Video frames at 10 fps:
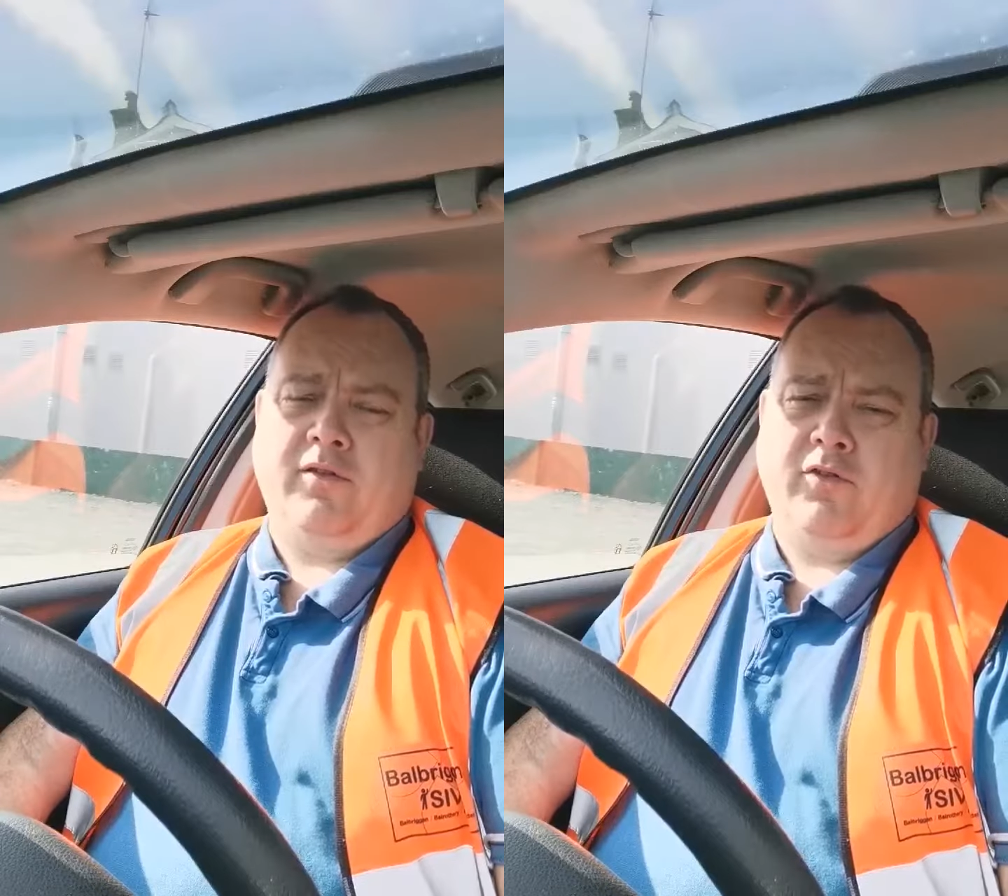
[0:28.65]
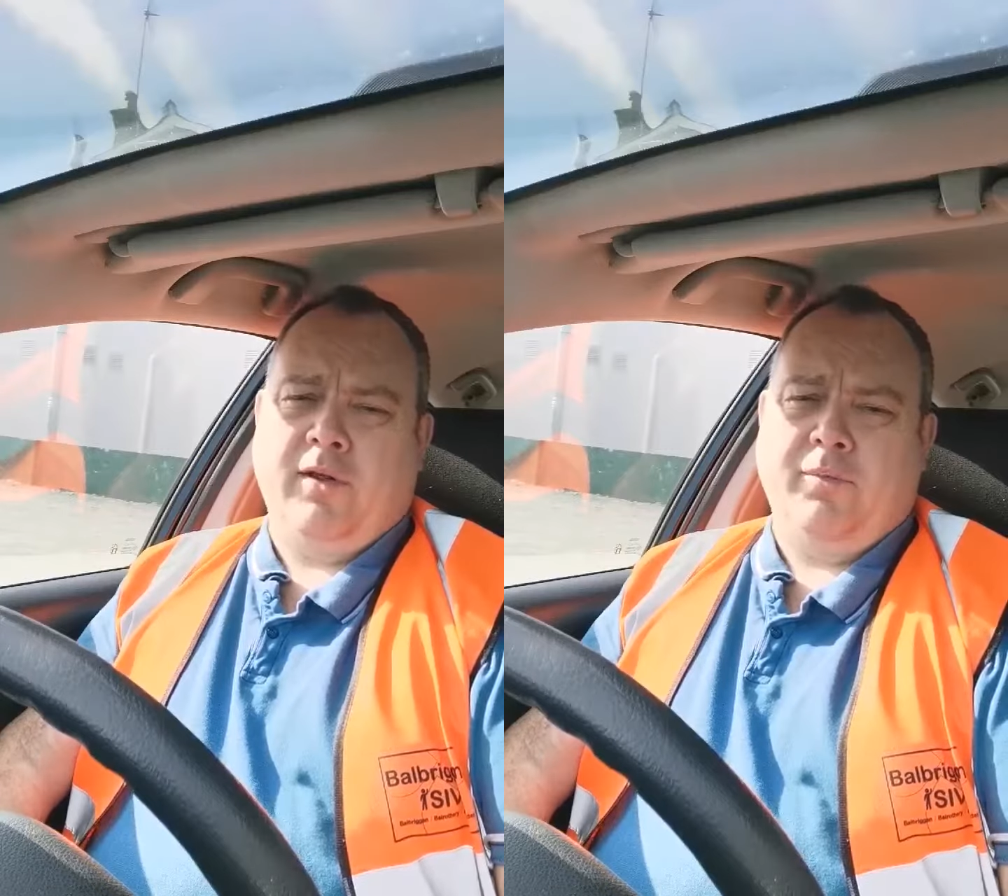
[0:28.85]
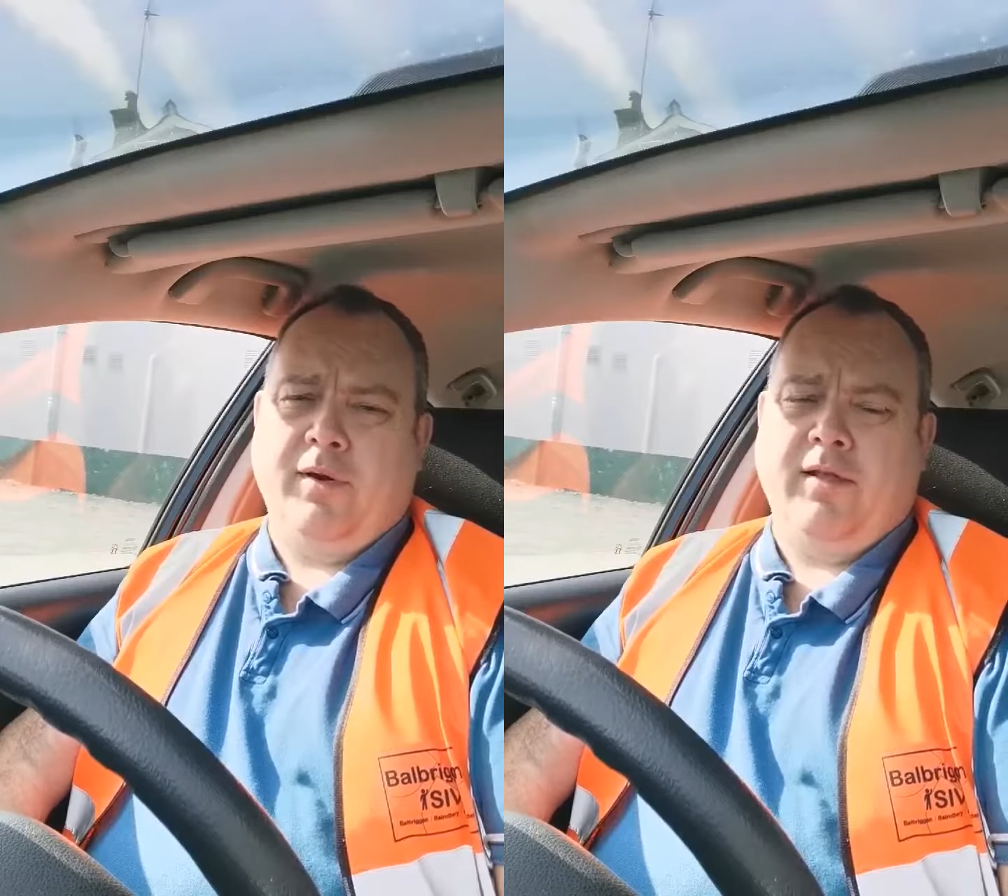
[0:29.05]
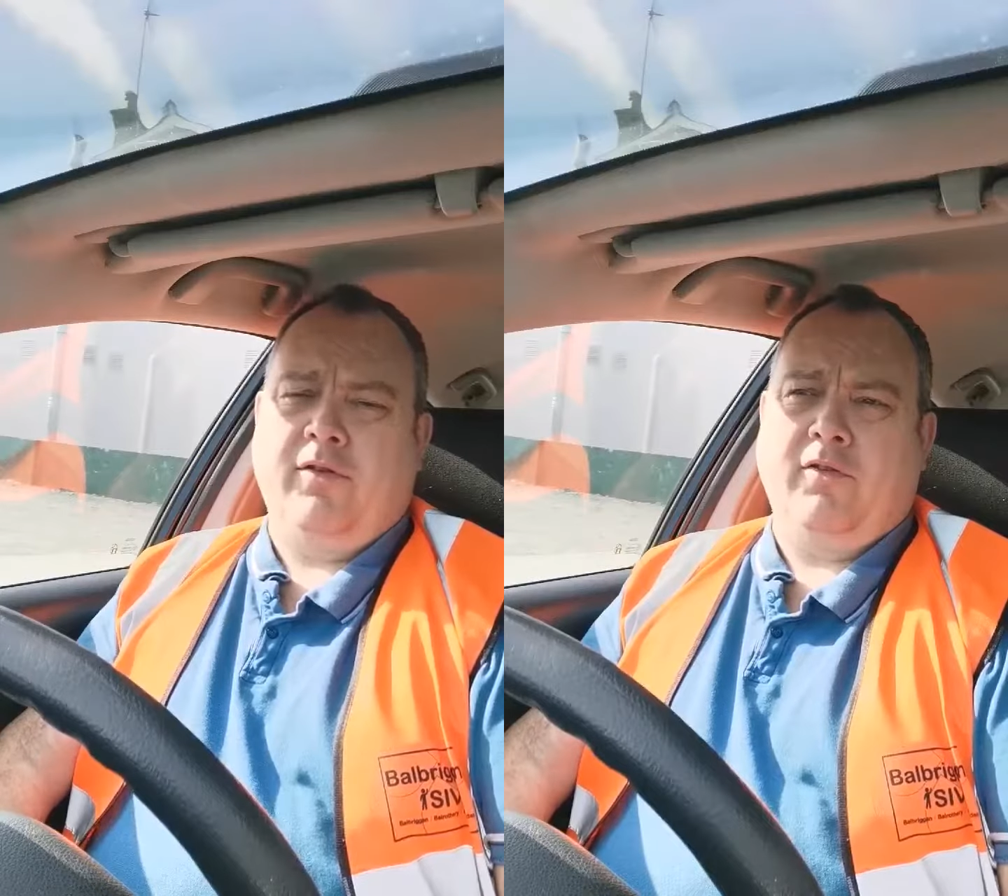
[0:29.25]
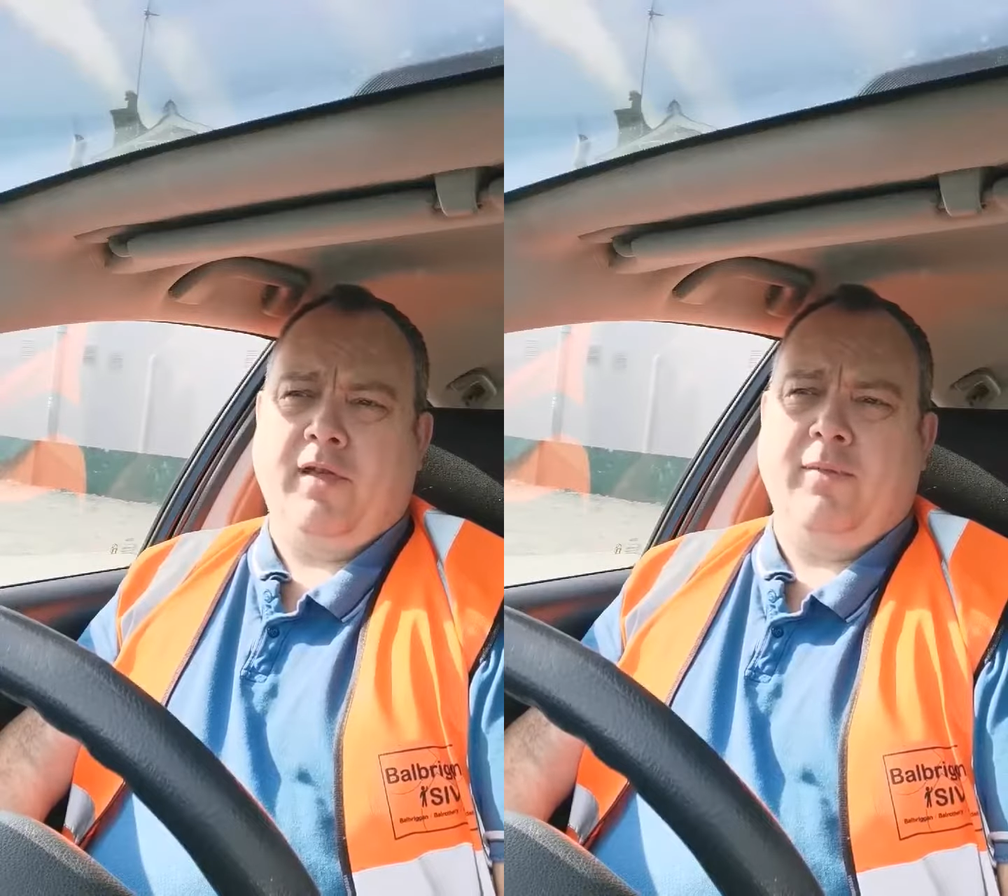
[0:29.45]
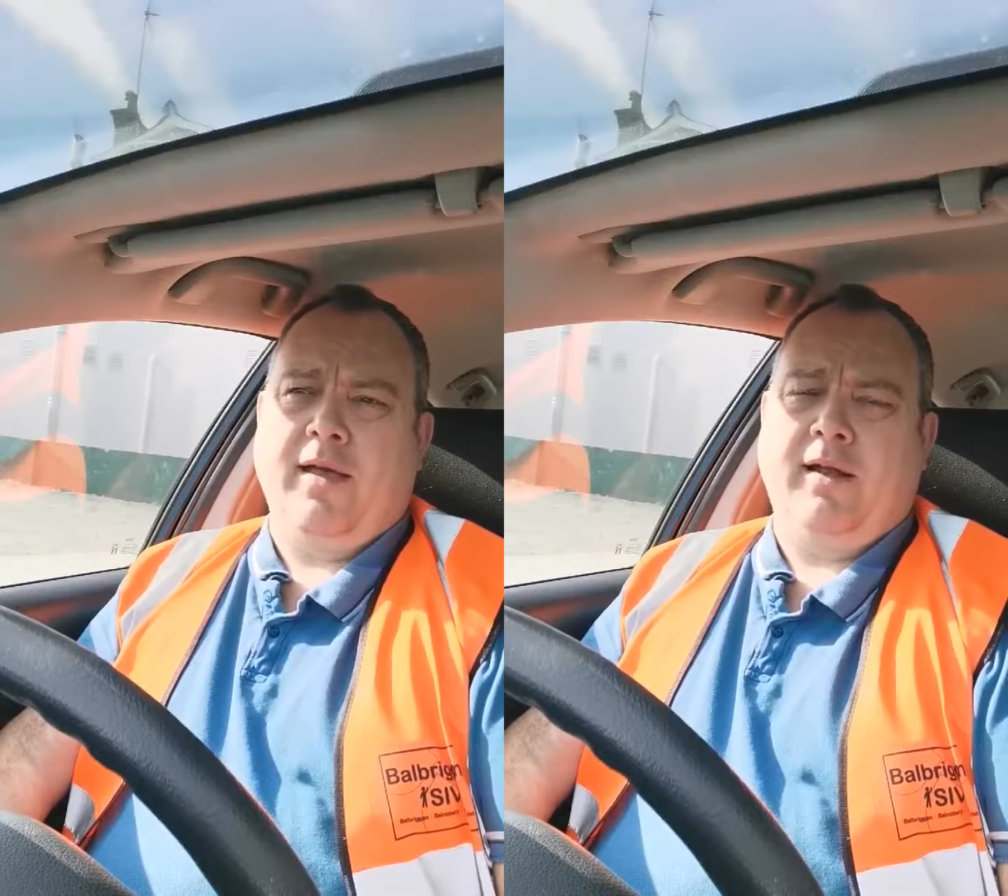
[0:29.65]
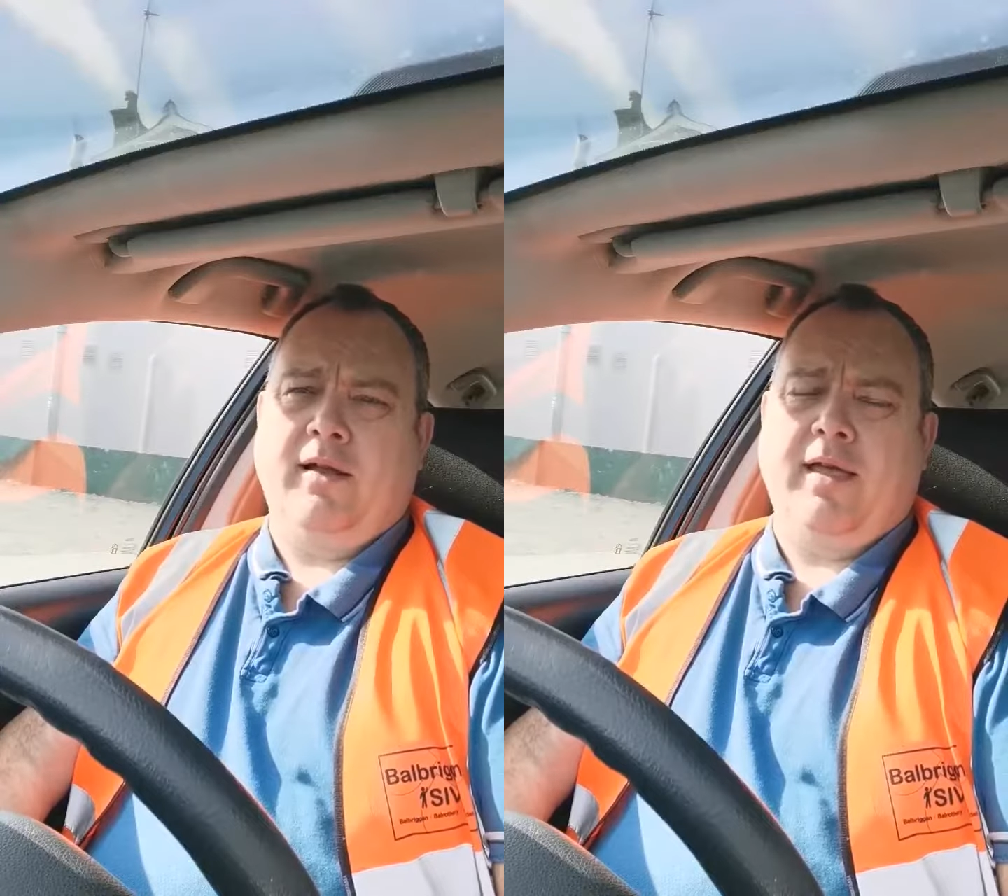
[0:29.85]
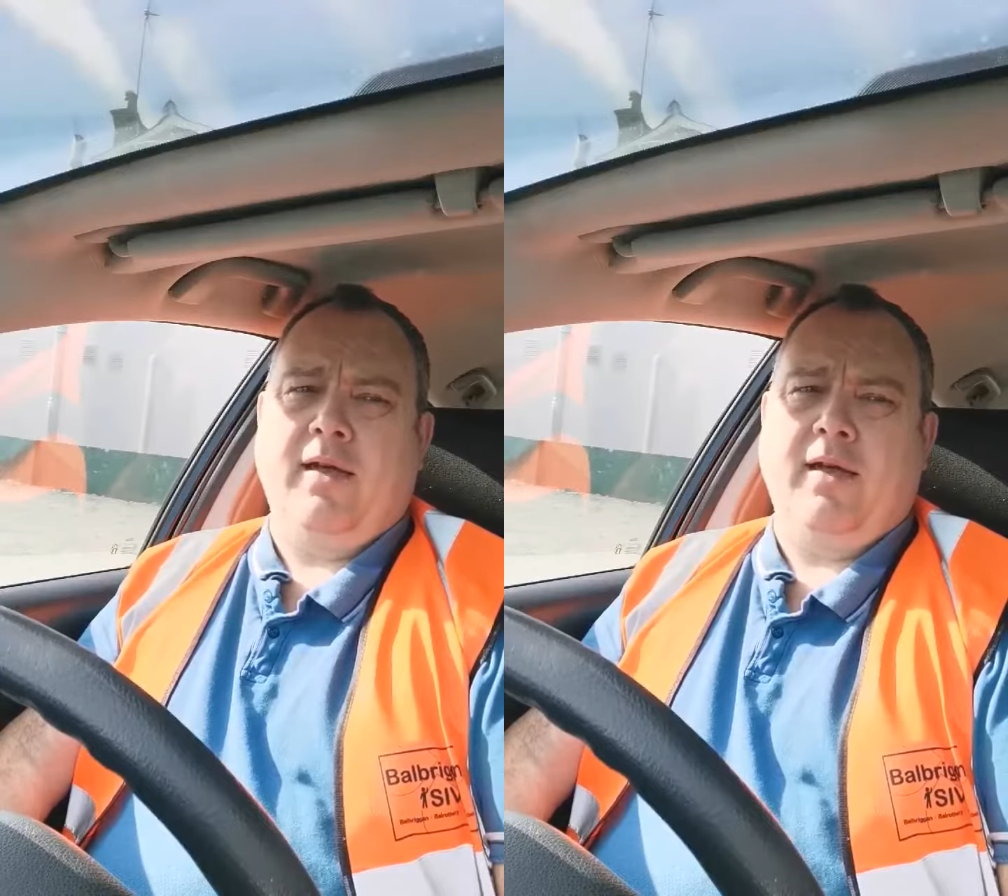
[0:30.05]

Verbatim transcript: to try and please use email